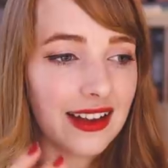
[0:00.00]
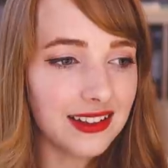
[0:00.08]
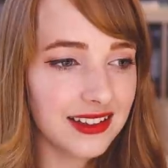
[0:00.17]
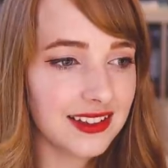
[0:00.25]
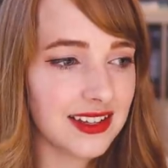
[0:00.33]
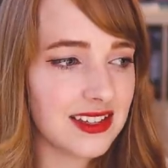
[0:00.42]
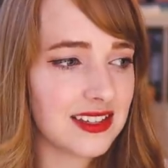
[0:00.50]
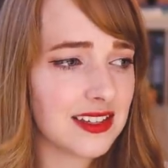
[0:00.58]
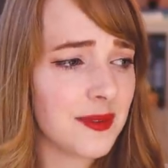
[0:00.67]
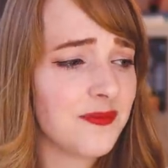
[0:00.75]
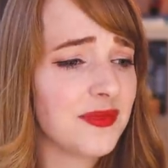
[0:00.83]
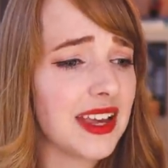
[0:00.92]
colourless
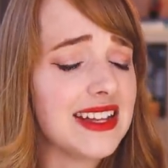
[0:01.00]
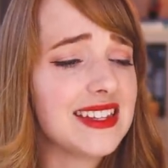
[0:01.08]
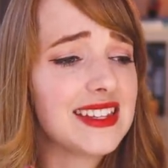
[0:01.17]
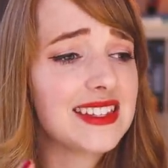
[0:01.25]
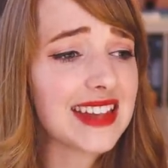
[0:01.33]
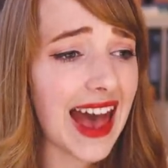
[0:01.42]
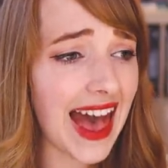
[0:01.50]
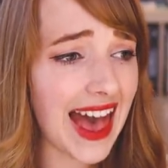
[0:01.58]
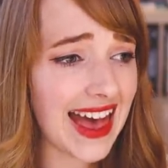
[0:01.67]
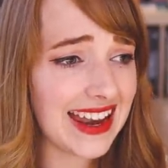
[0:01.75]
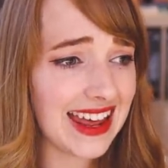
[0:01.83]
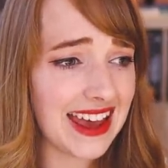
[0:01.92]
and
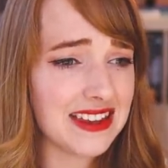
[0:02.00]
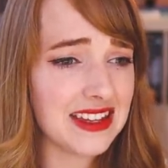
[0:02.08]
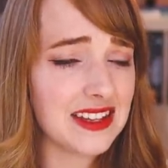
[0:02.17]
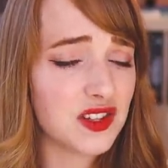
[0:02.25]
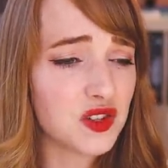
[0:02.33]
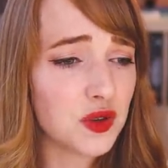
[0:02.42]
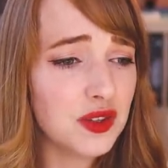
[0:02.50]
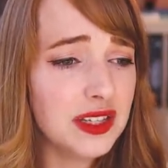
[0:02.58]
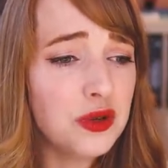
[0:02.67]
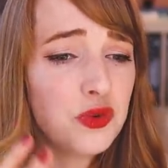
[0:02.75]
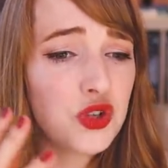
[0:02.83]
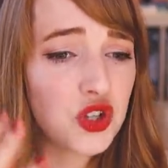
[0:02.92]
sad, and there's so
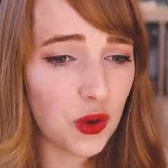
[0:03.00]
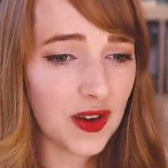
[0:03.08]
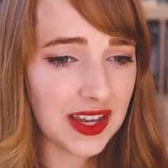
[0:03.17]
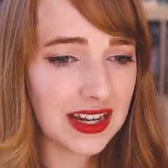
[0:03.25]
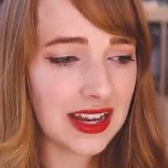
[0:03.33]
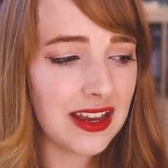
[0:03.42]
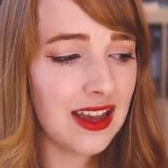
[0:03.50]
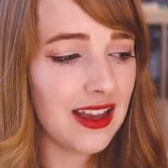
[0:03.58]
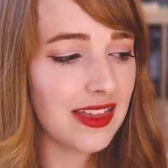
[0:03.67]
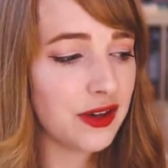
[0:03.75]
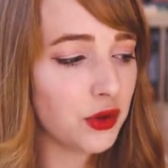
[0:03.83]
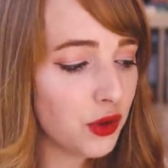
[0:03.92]
little joy in it.
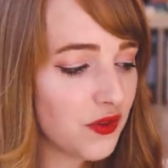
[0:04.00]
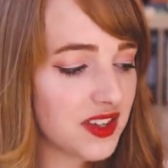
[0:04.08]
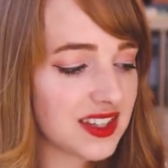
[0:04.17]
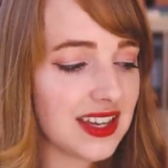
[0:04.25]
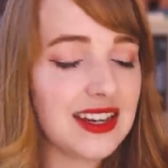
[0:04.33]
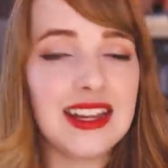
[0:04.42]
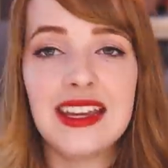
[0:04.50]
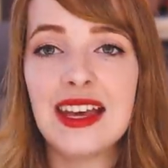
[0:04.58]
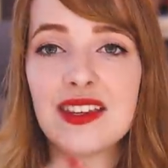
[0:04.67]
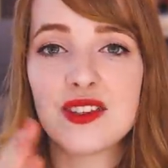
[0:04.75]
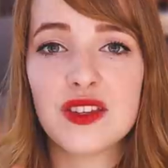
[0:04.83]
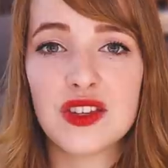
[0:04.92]
And then all of a sudden he
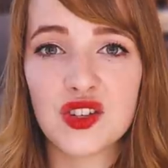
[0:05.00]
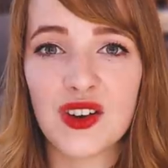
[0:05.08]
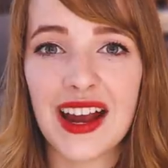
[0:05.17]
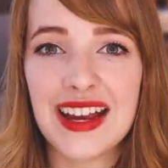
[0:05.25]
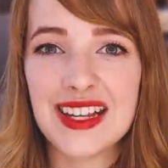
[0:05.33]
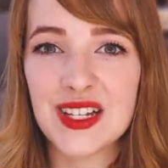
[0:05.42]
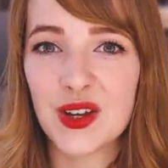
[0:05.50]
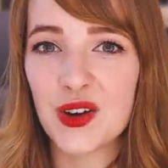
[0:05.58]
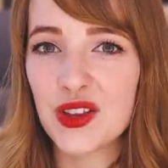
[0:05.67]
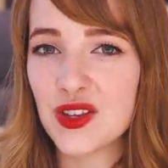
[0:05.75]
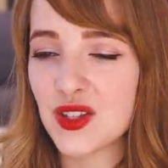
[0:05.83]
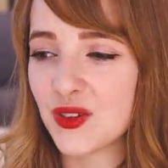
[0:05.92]
gets on this train to go
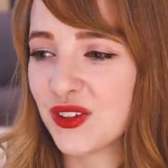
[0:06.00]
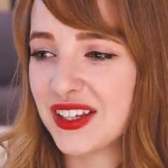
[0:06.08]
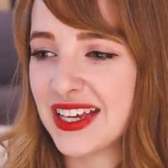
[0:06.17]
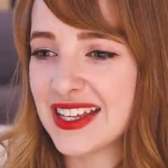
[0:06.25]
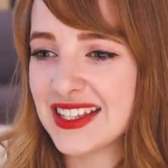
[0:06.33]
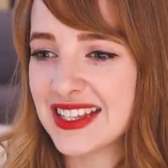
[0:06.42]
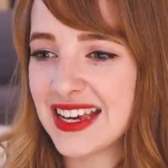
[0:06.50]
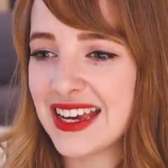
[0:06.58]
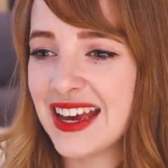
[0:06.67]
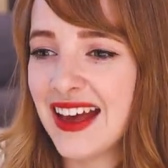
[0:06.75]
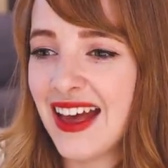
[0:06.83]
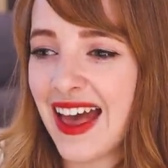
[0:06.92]
to the Cerulean
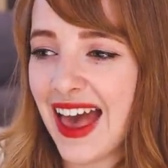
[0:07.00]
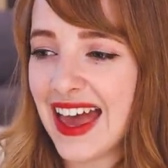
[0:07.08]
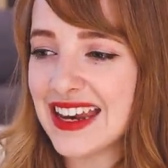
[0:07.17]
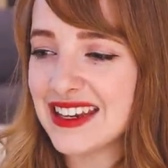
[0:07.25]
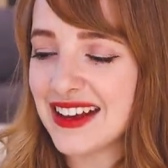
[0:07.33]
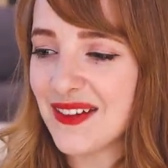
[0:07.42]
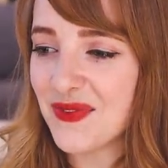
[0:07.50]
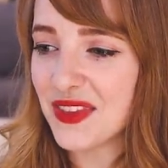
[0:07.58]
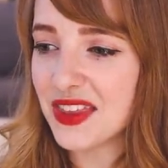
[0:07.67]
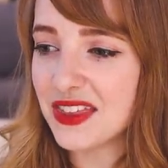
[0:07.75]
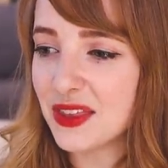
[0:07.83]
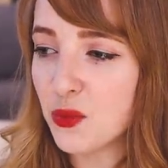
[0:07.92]
Sea, and
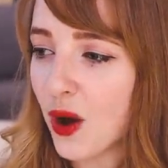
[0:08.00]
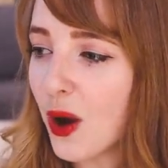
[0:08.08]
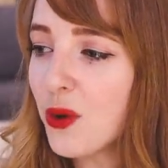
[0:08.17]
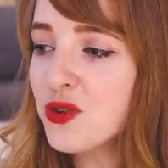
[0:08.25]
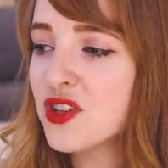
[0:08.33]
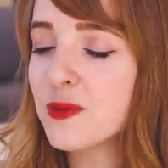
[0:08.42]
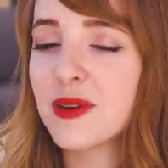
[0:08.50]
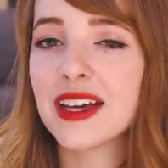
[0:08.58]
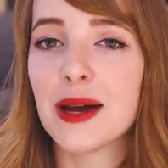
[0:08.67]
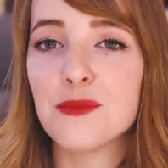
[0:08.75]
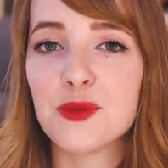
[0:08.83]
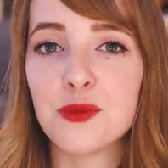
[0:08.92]
the world just
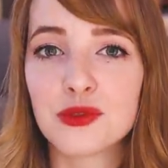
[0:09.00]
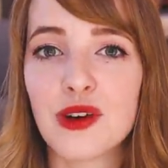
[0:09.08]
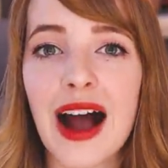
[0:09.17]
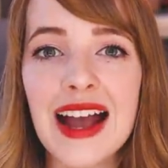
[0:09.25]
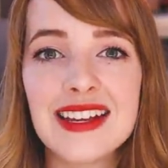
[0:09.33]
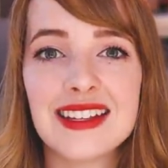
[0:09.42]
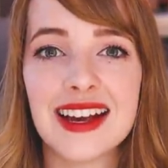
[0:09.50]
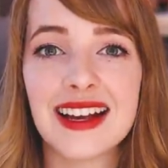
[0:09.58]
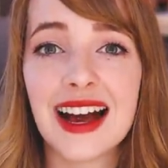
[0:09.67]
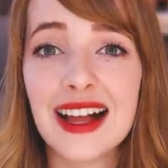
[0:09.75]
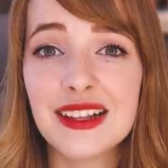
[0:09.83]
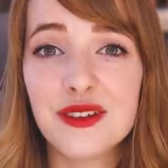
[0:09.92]
becomes bright and
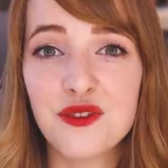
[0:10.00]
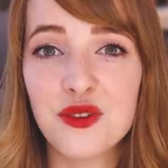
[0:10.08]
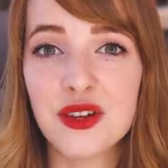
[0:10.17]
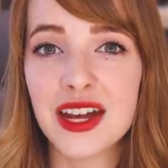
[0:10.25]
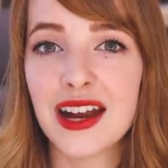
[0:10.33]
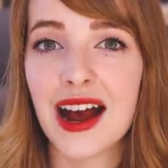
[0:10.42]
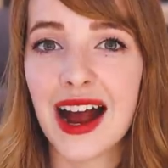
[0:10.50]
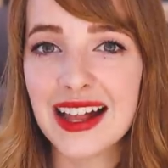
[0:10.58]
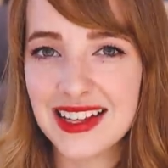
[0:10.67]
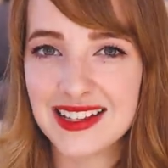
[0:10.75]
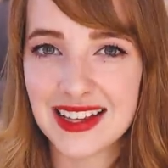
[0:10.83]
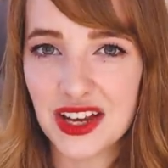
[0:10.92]
colourful and
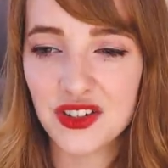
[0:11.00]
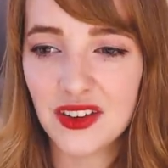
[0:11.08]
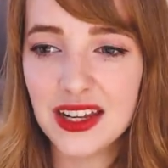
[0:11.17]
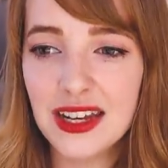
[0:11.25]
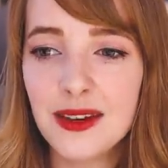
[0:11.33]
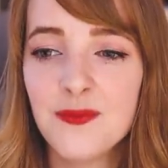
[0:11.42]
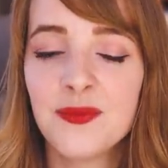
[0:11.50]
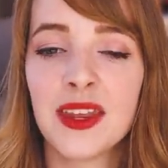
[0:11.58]
highly saturated.